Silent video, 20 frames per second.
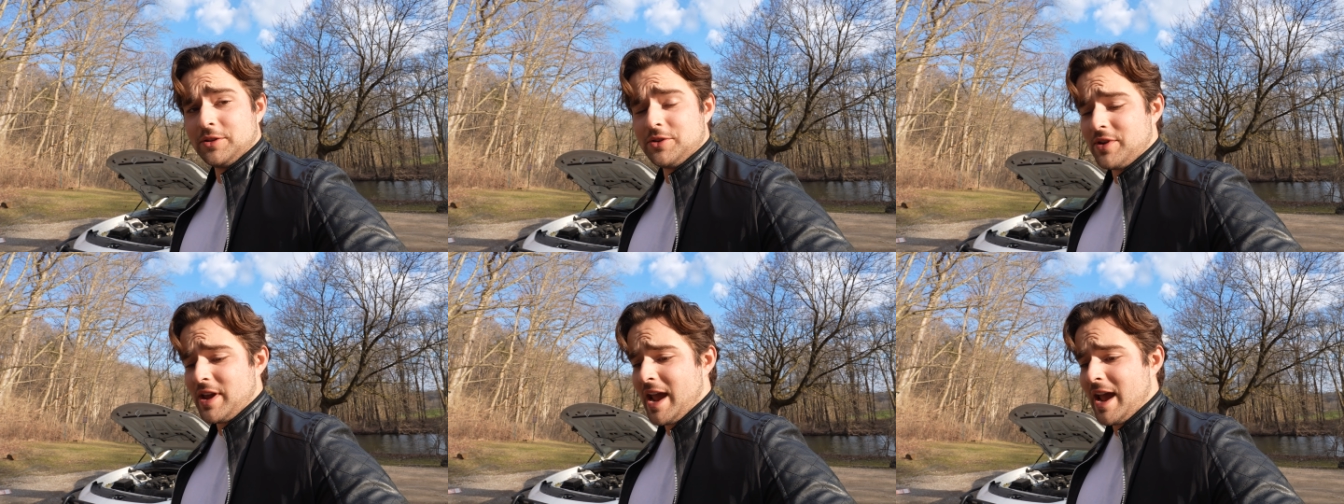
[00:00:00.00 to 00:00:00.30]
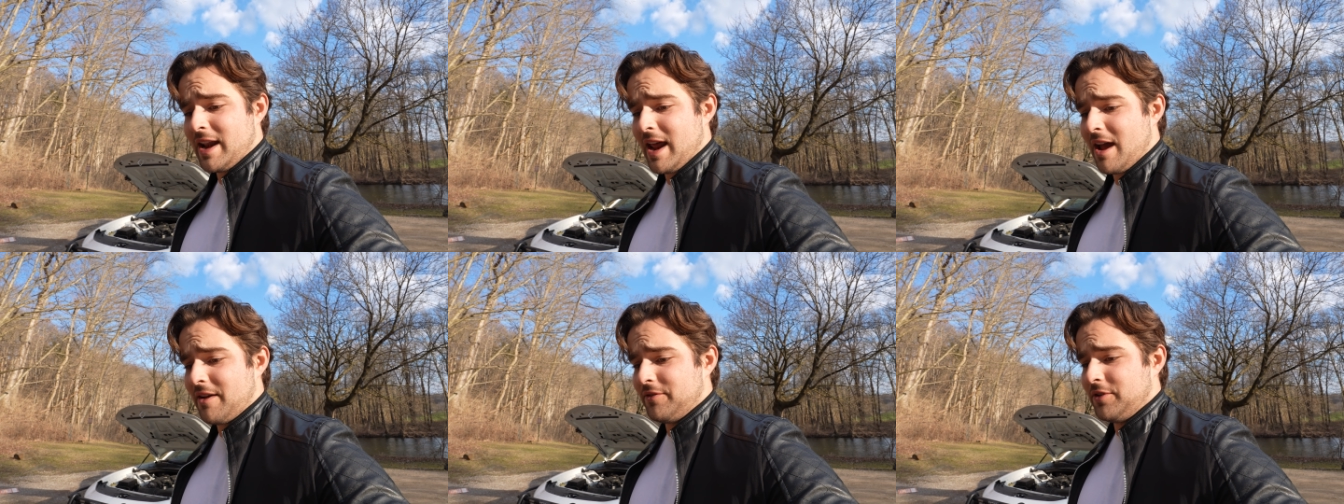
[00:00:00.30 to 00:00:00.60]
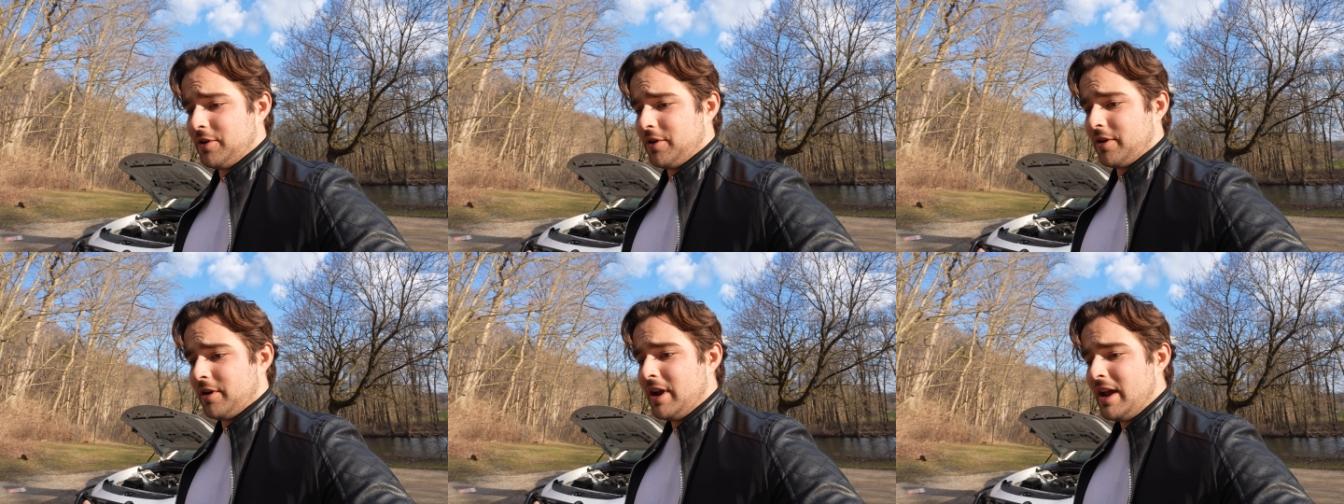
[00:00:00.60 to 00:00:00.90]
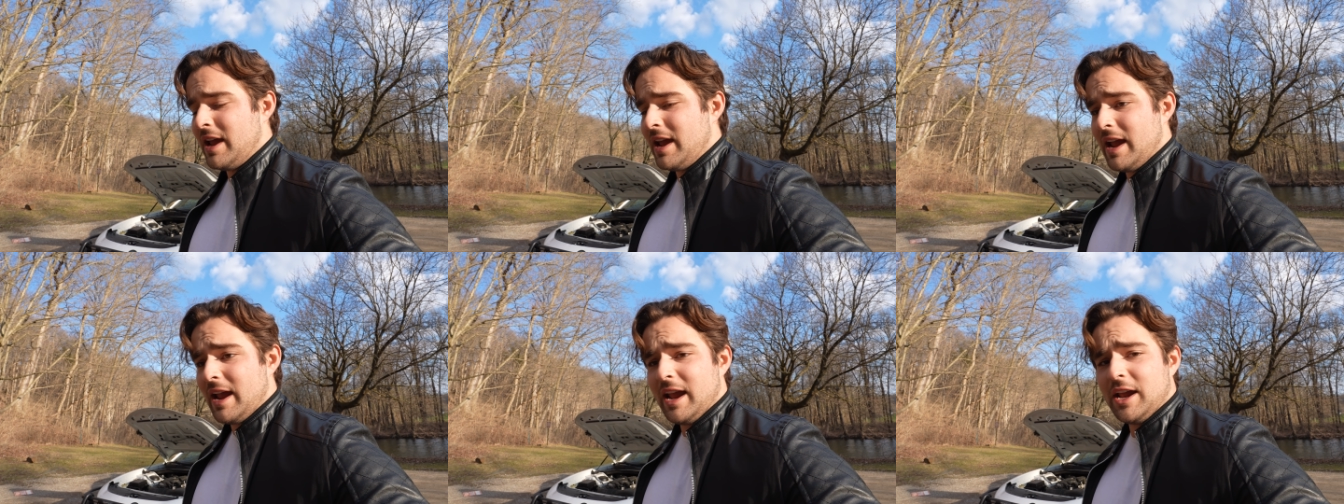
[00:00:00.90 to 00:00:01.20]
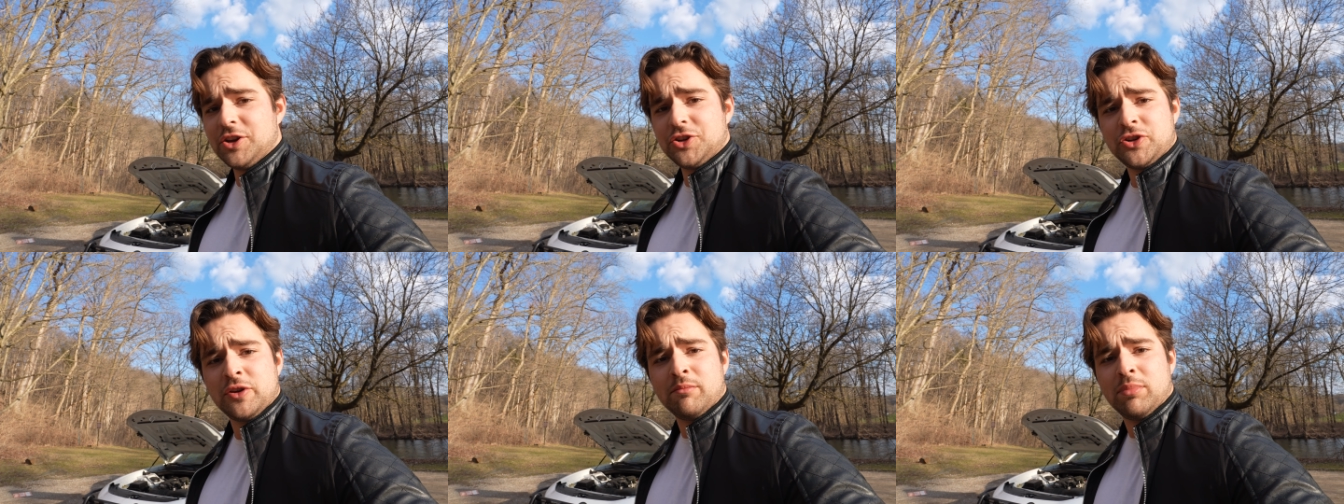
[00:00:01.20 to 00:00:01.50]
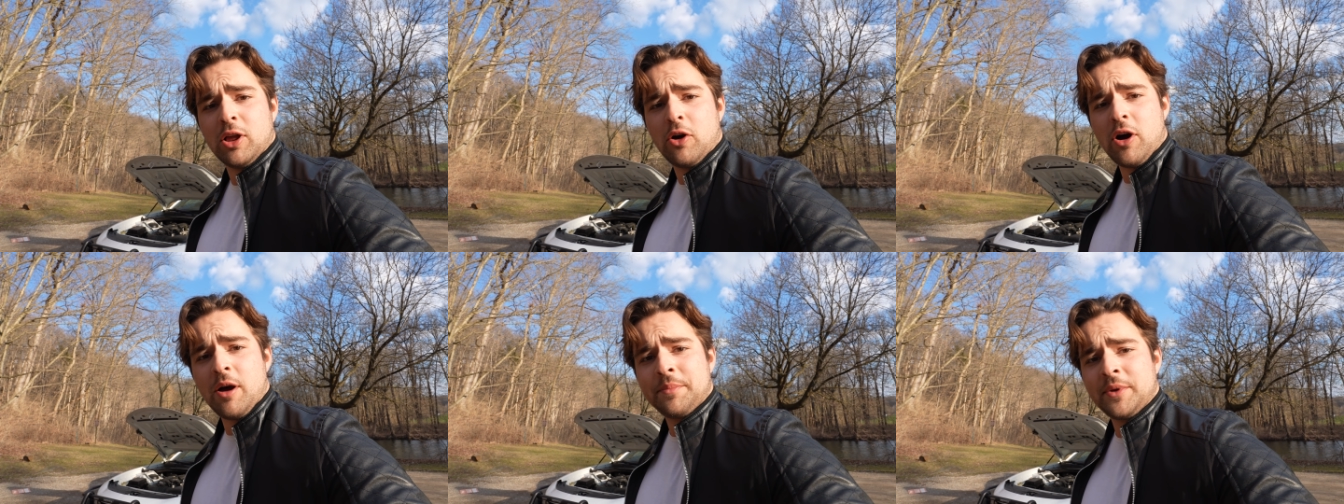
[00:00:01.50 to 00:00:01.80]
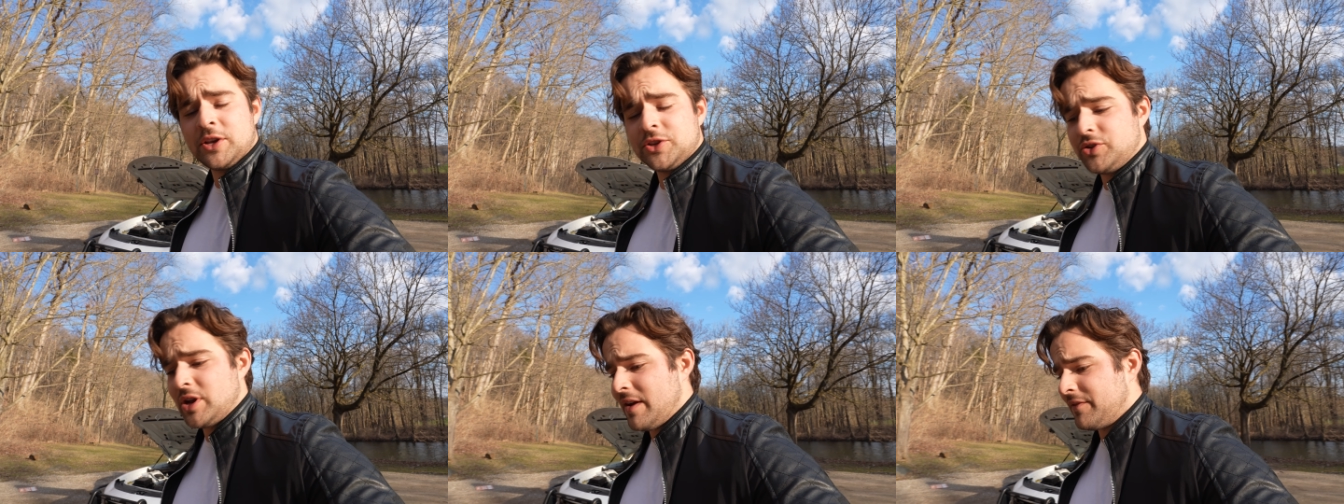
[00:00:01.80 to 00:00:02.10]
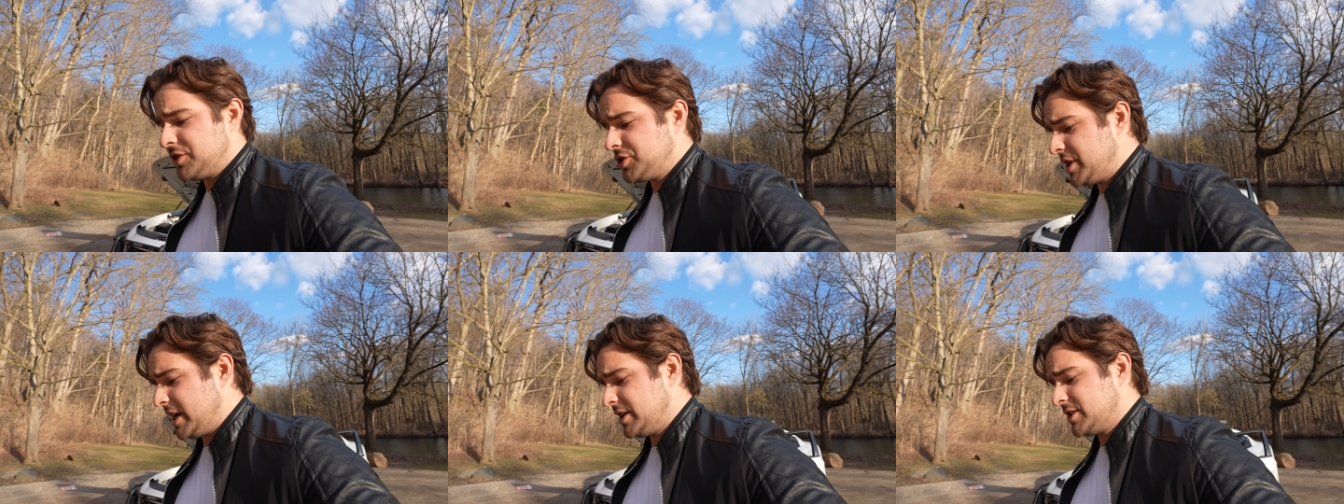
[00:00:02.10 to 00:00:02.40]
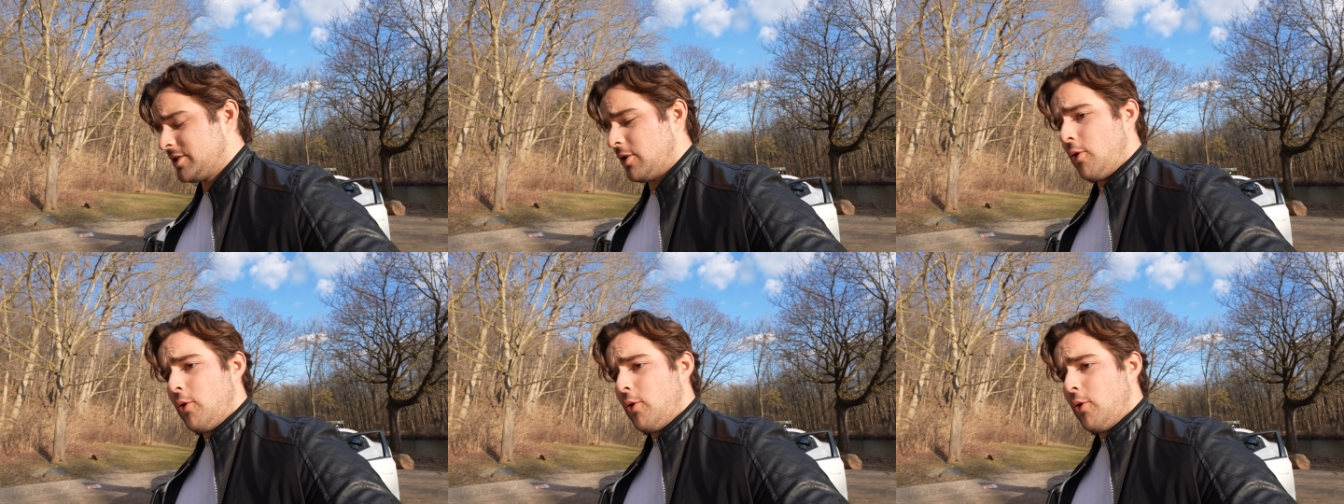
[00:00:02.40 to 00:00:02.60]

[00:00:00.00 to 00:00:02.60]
You can't have your engine blow up because you haven't changed the